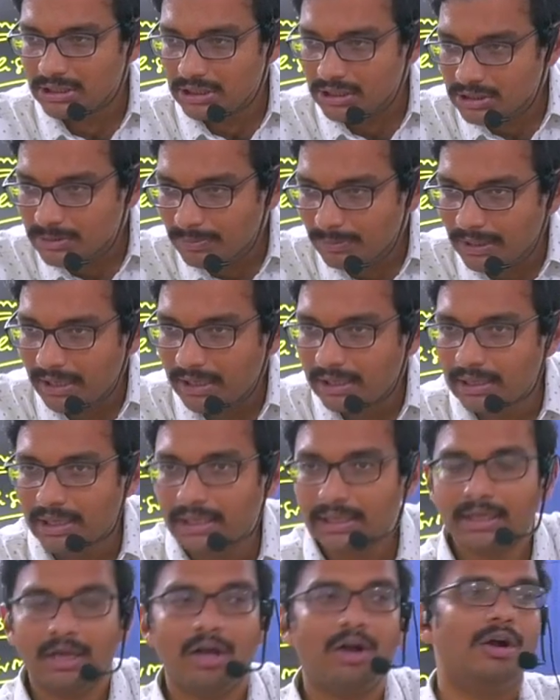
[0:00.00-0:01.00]
each plant,
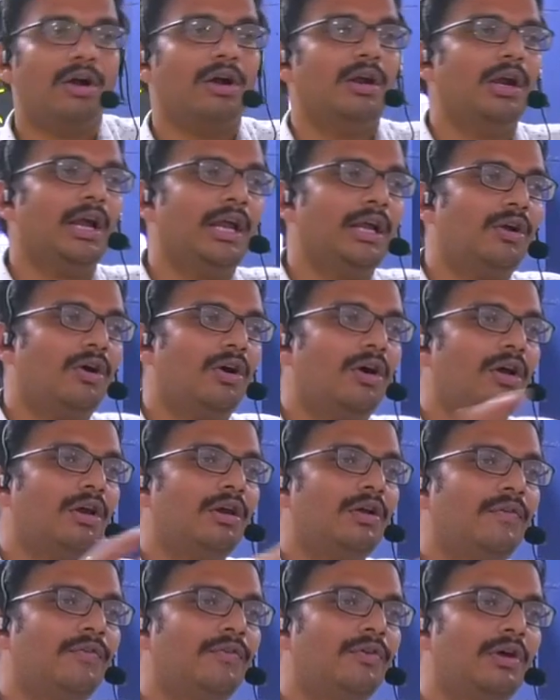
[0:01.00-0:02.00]
like all
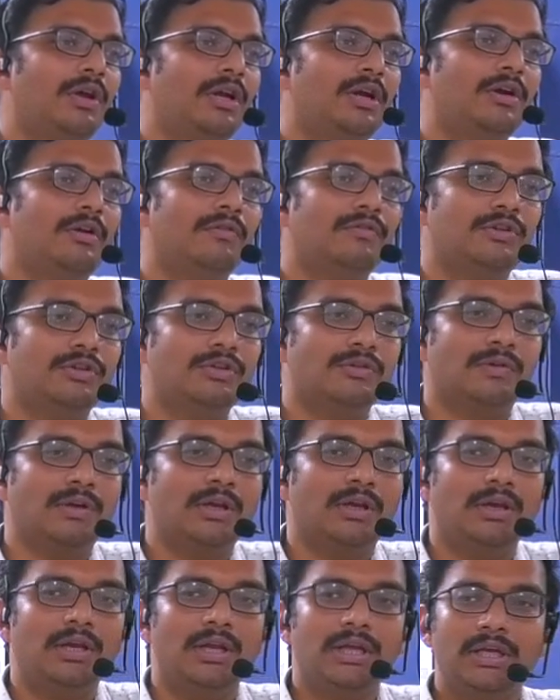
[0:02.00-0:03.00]
of you are
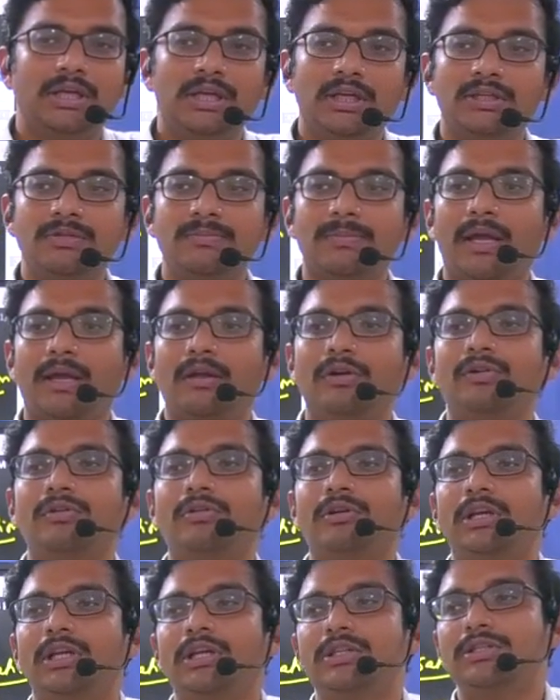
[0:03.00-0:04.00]
individual, each mango
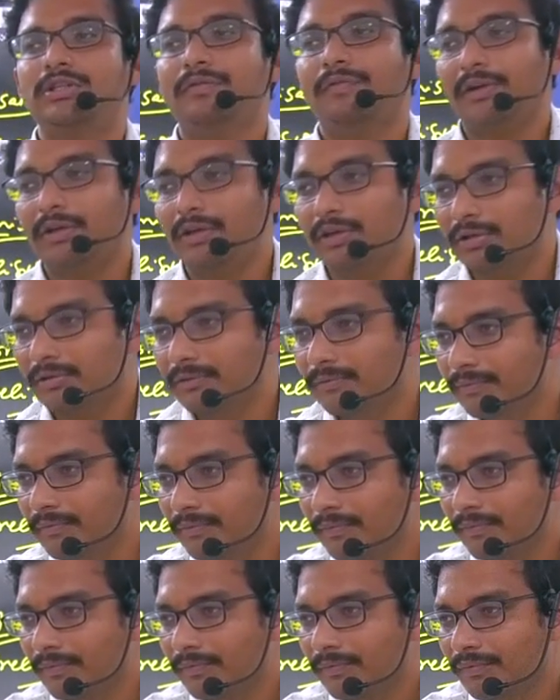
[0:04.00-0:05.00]
tree is different.
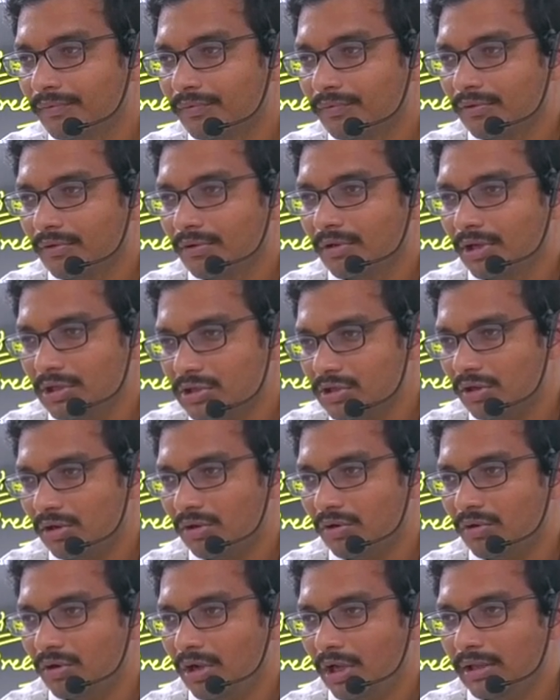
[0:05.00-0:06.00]
Yes or
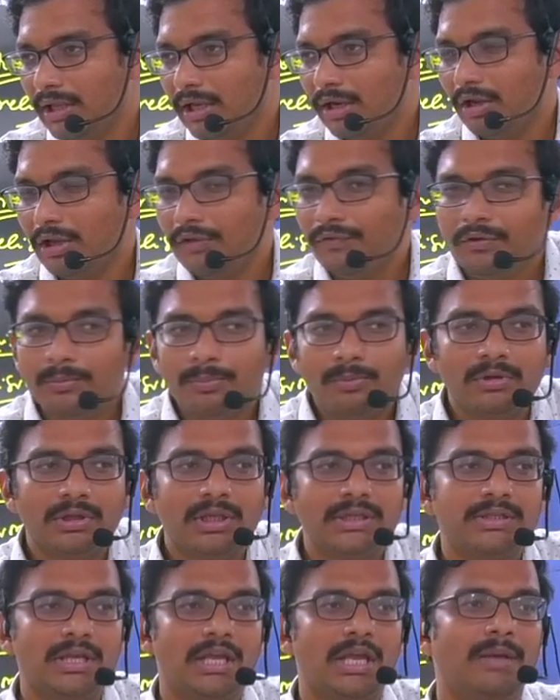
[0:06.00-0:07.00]
no? Then if you put
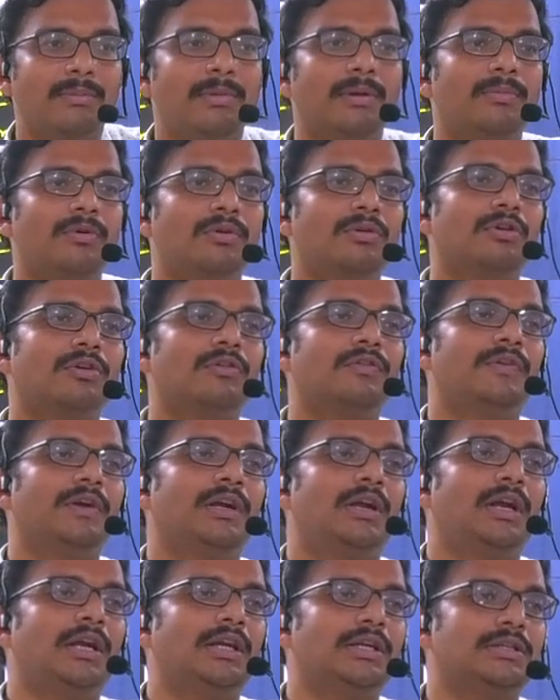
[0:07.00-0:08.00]
the same amount of
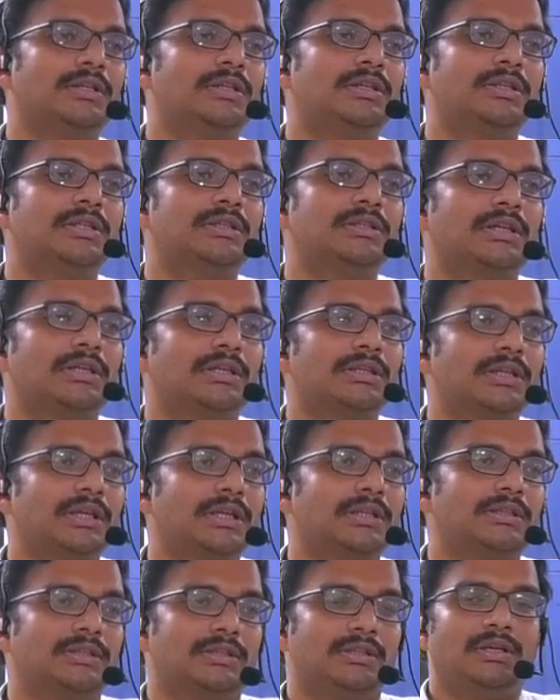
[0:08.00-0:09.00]
fertilizers,
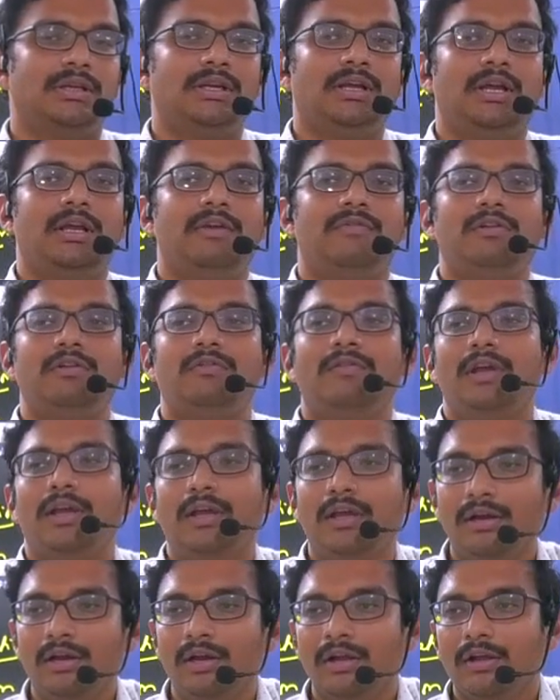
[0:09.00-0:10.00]
insecticides
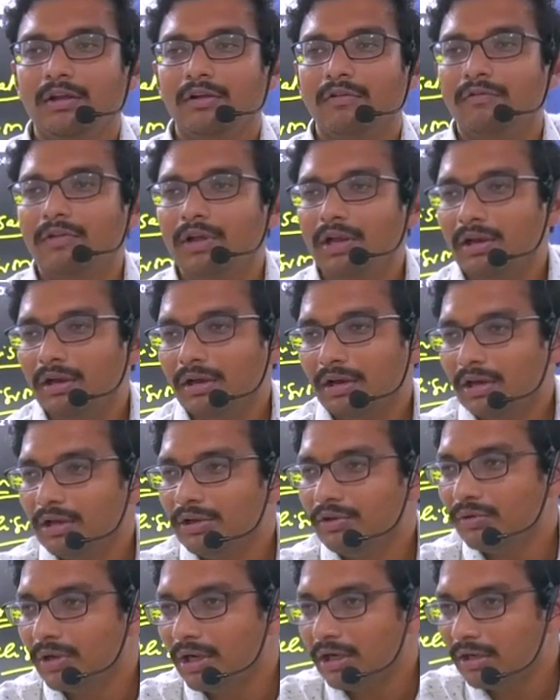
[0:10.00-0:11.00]
everywhere, will
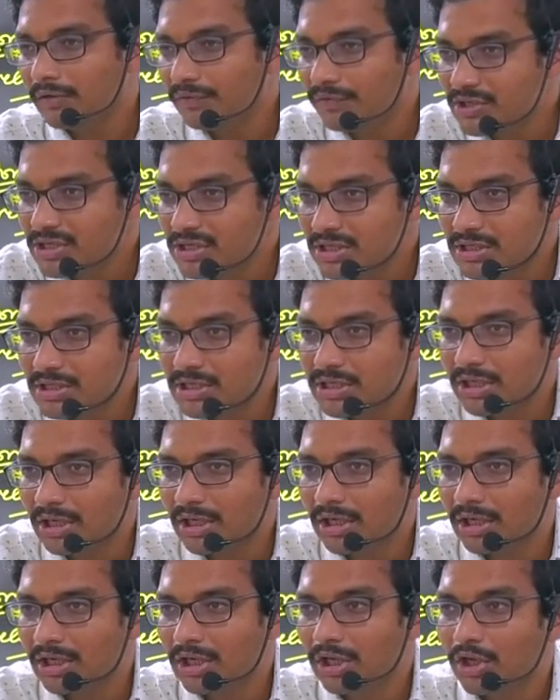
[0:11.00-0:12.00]
you get
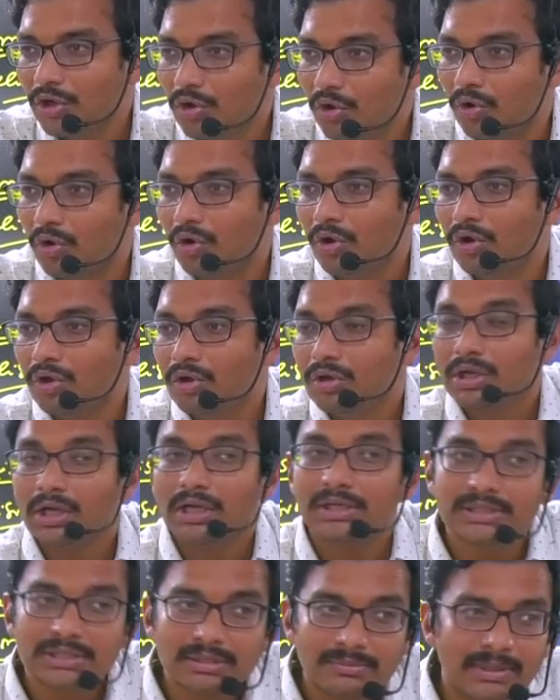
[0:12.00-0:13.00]
efficiency? No.
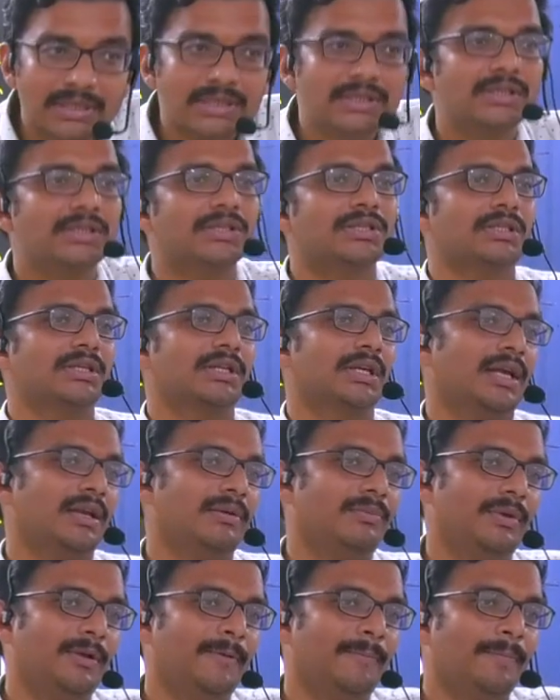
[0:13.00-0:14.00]
Customization can
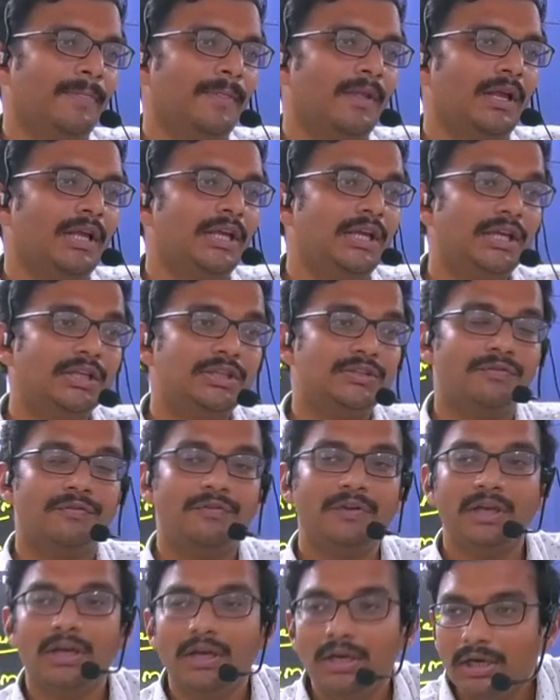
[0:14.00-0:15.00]
be. Each
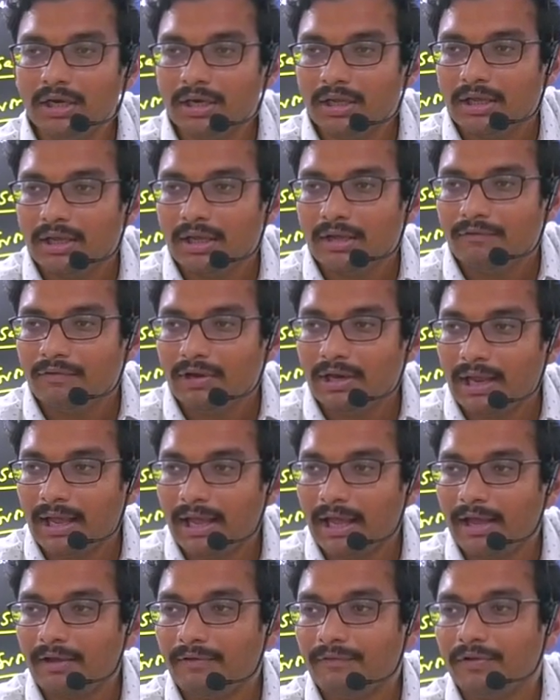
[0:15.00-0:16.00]
field will
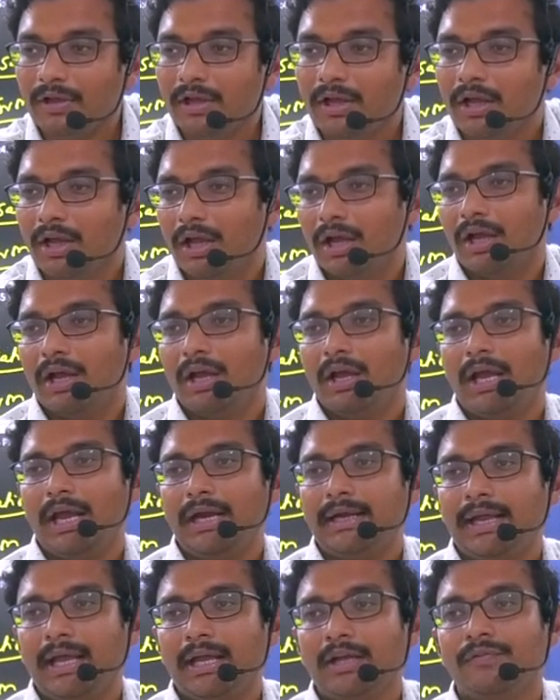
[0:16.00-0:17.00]
have
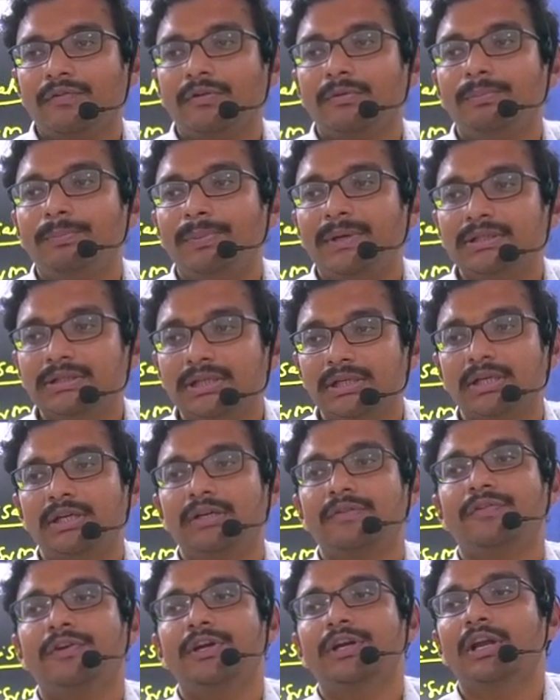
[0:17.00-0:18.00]
attack from pests at a
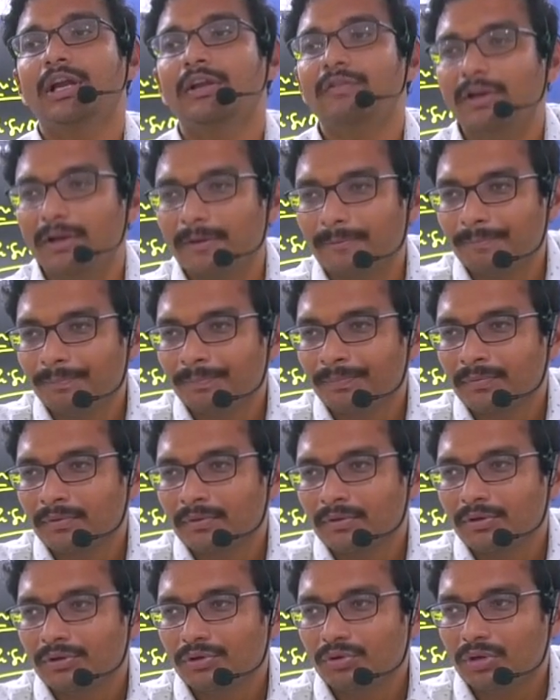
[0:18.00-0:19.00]
different level.
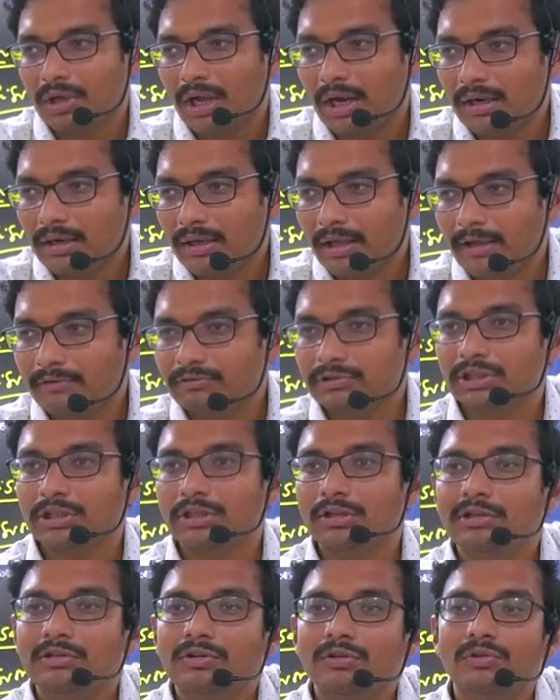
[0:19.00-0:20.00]
You can't have a
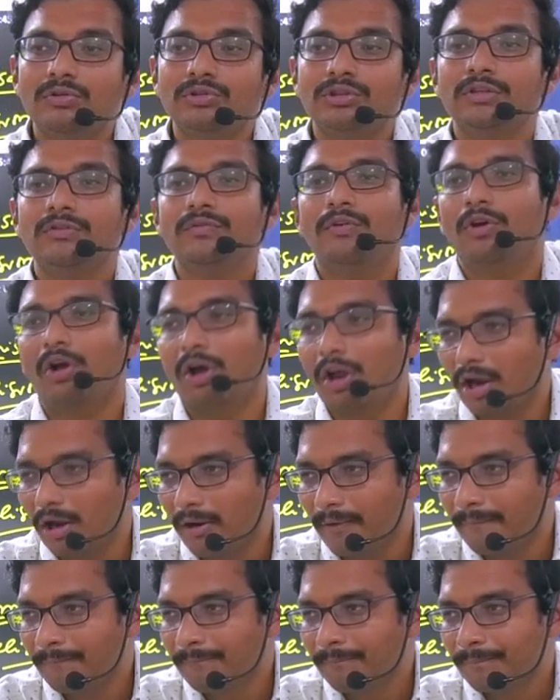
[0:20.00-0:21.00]
single solution for
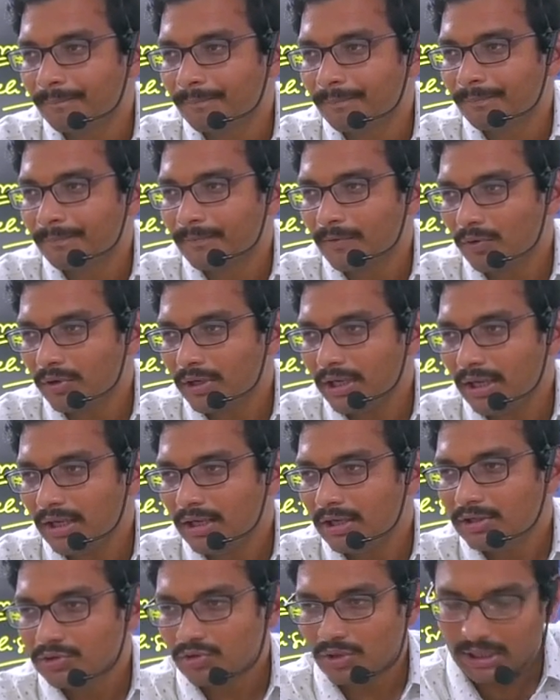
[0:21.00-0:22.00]
all. Okay,
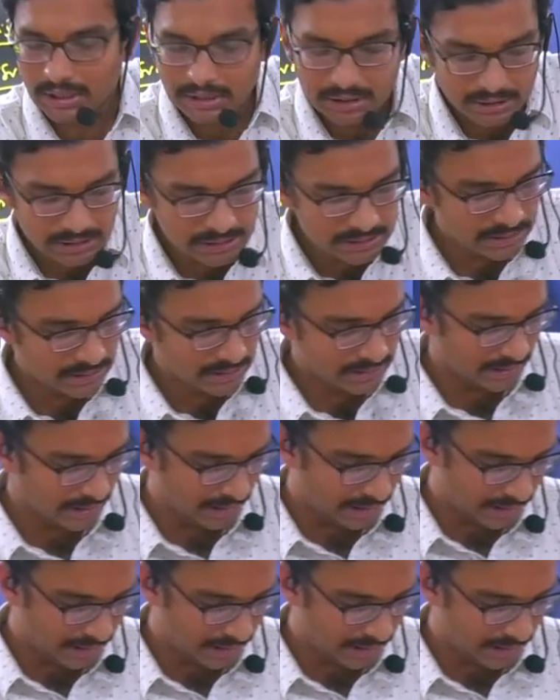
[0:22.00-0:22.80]
so agriculture is an